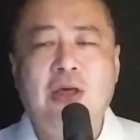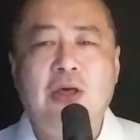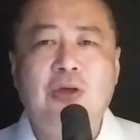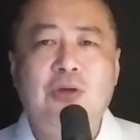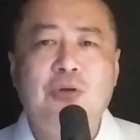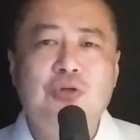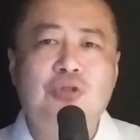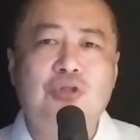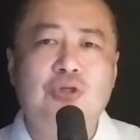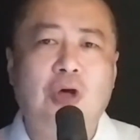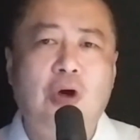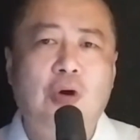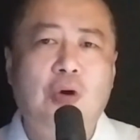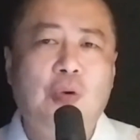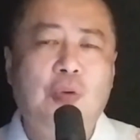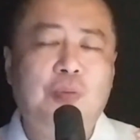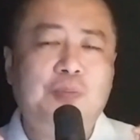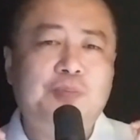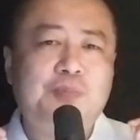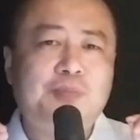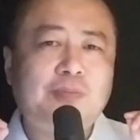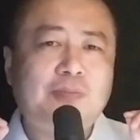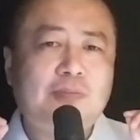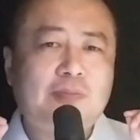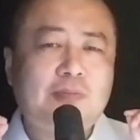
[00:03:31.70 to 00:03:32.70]
So
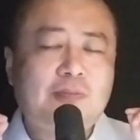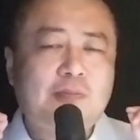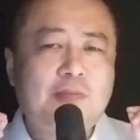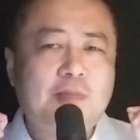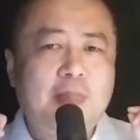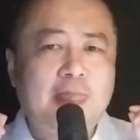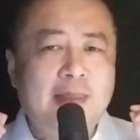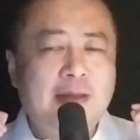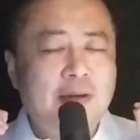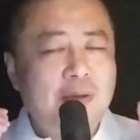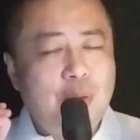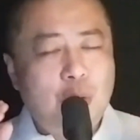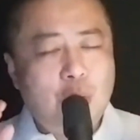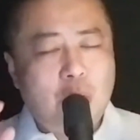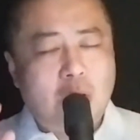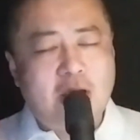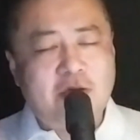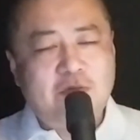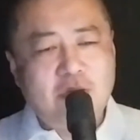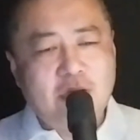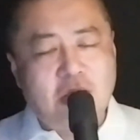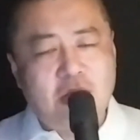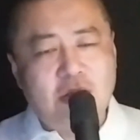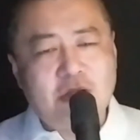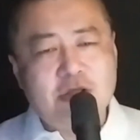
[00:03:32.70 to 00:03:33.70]
you
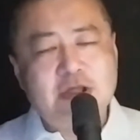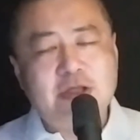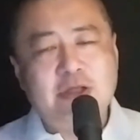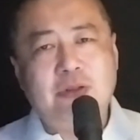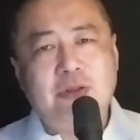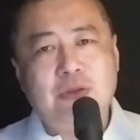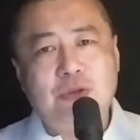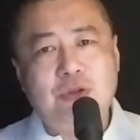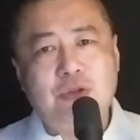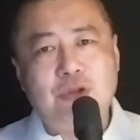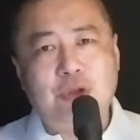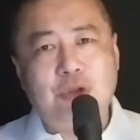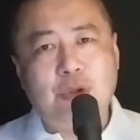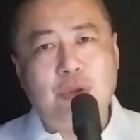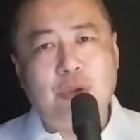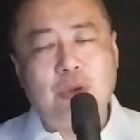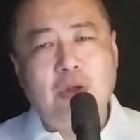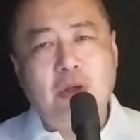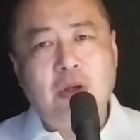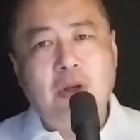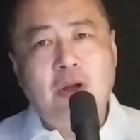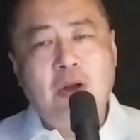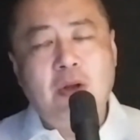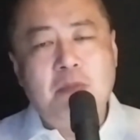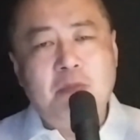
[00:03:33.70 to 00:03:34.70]
have got to
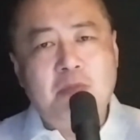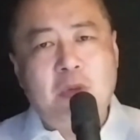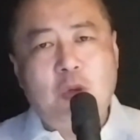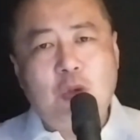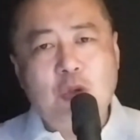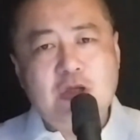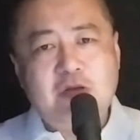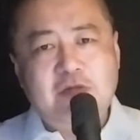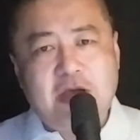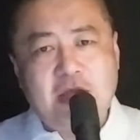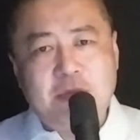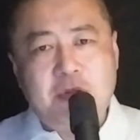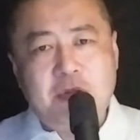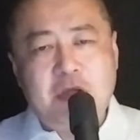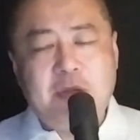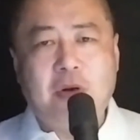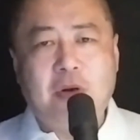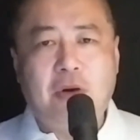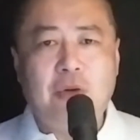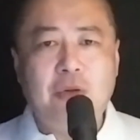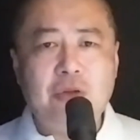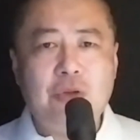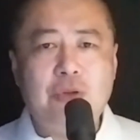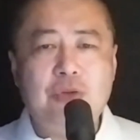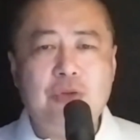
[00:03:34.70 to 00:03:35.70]
motivate
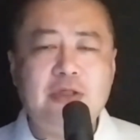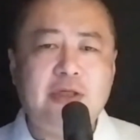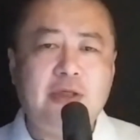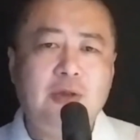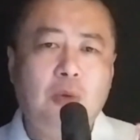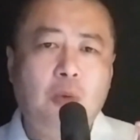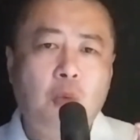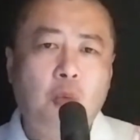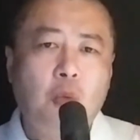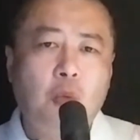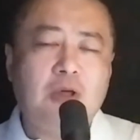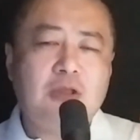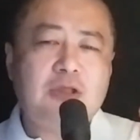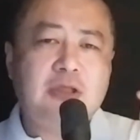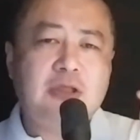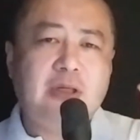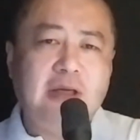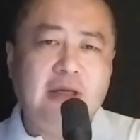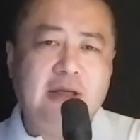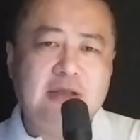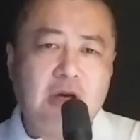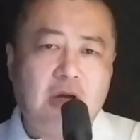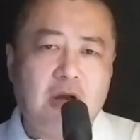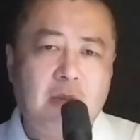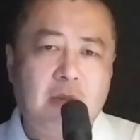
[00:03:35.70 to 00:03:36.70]
people using what
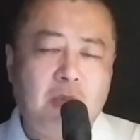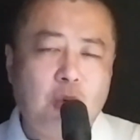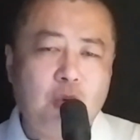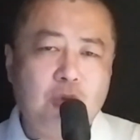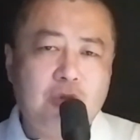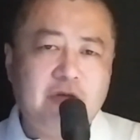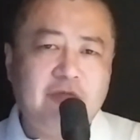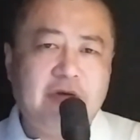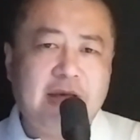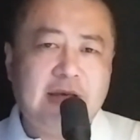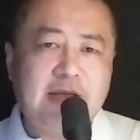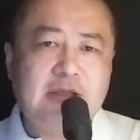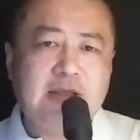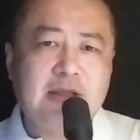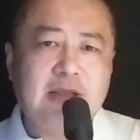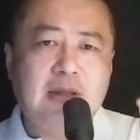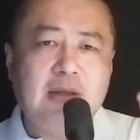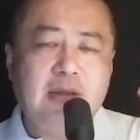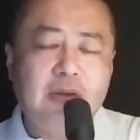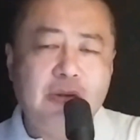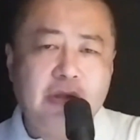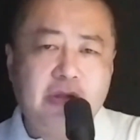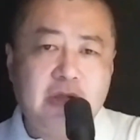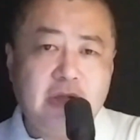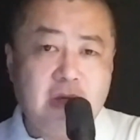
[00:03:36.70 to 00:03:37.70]
is going to motivate
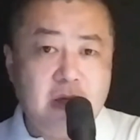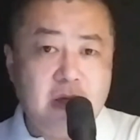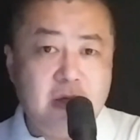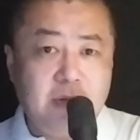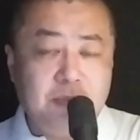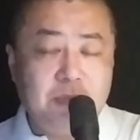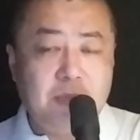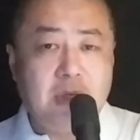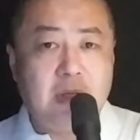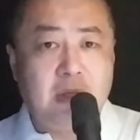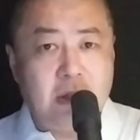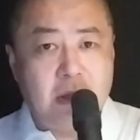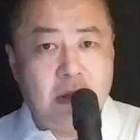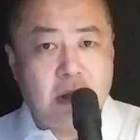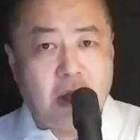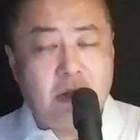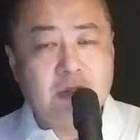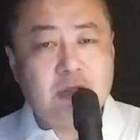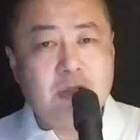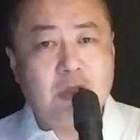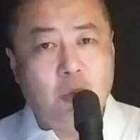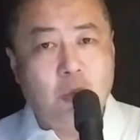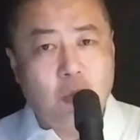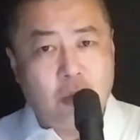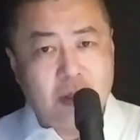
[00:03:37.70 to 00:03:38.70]
them, not
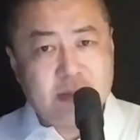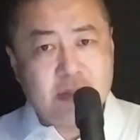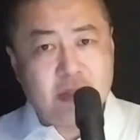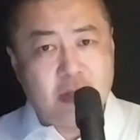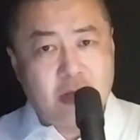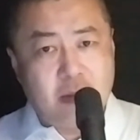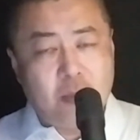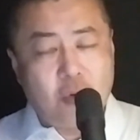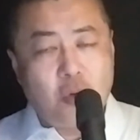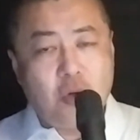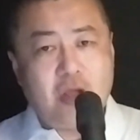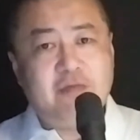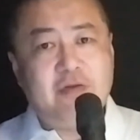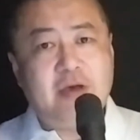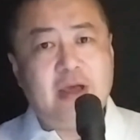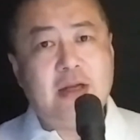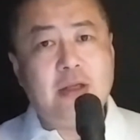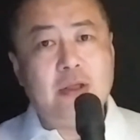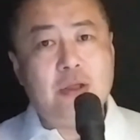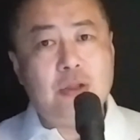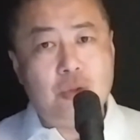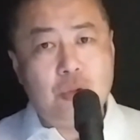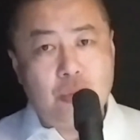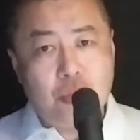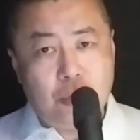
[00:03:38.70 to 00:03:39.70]
what's going to motivate
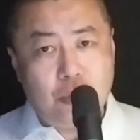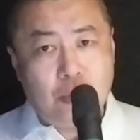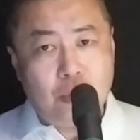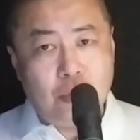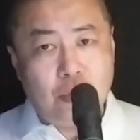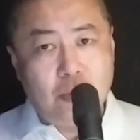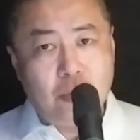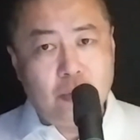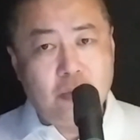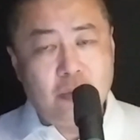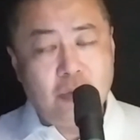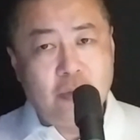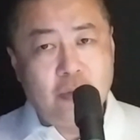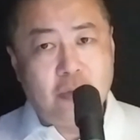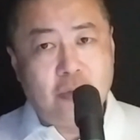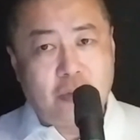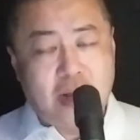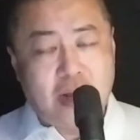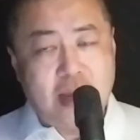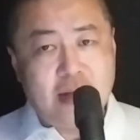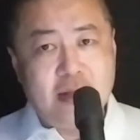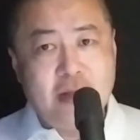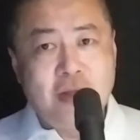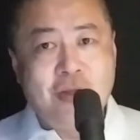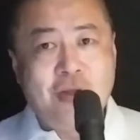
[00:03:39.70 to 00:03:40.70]
you,
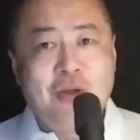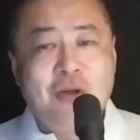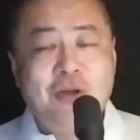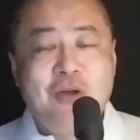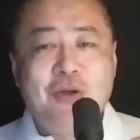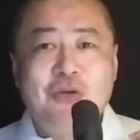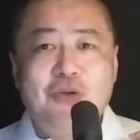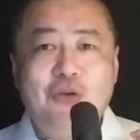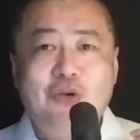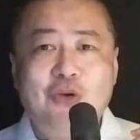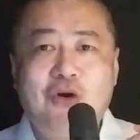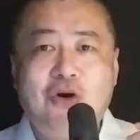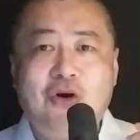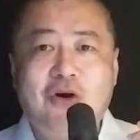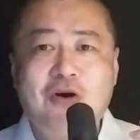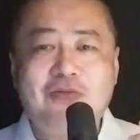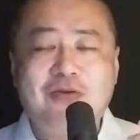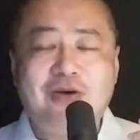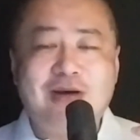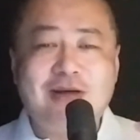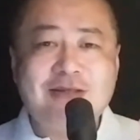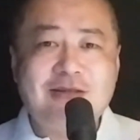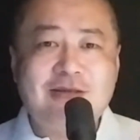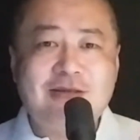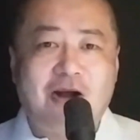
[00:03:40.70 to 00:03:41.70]
right? You heard
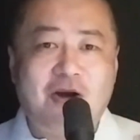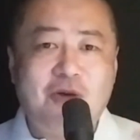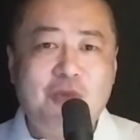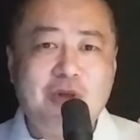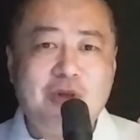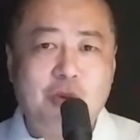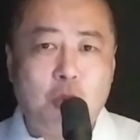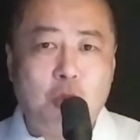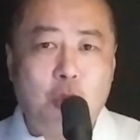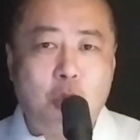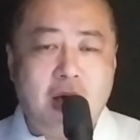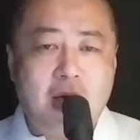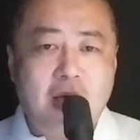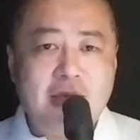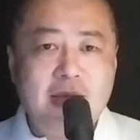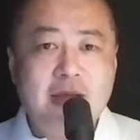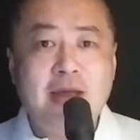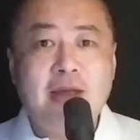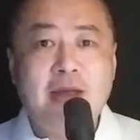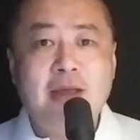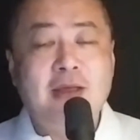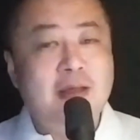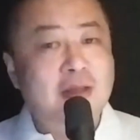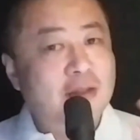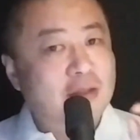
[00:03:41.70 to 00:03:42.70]
of start with a why?
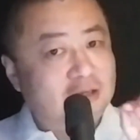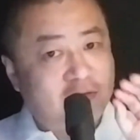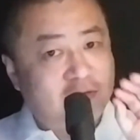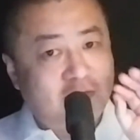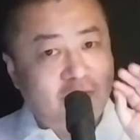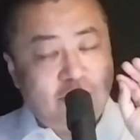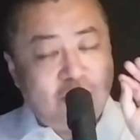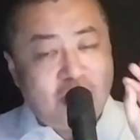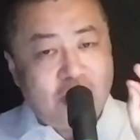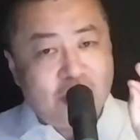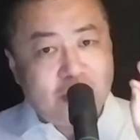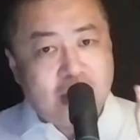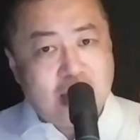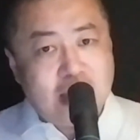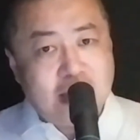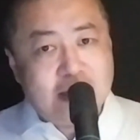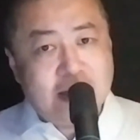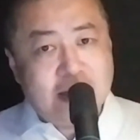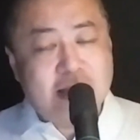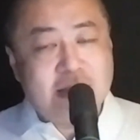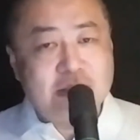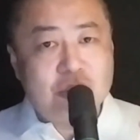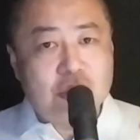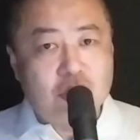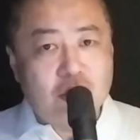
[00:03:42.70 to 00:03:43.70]
That's a very good
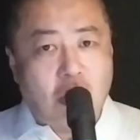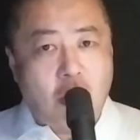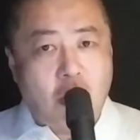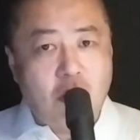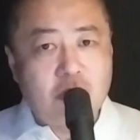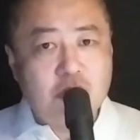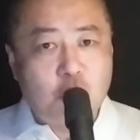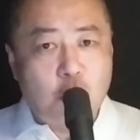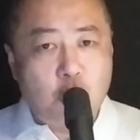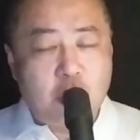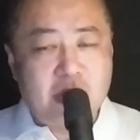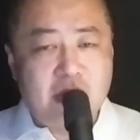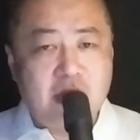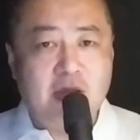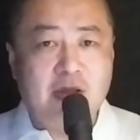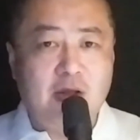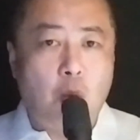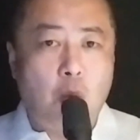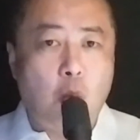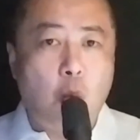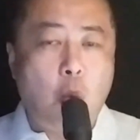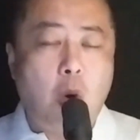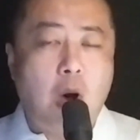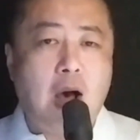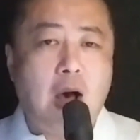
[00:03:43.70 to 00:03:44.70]
idea. Start with the
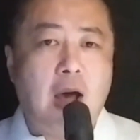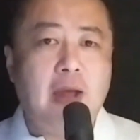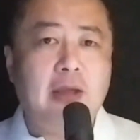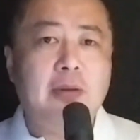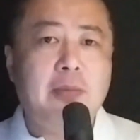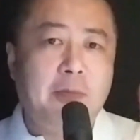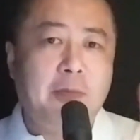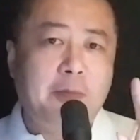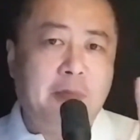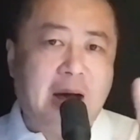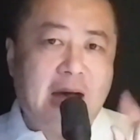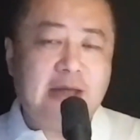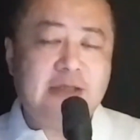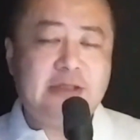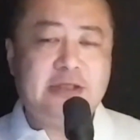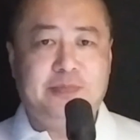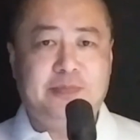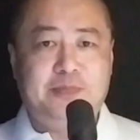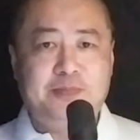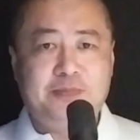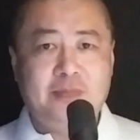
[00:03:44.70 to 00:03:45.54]
why. But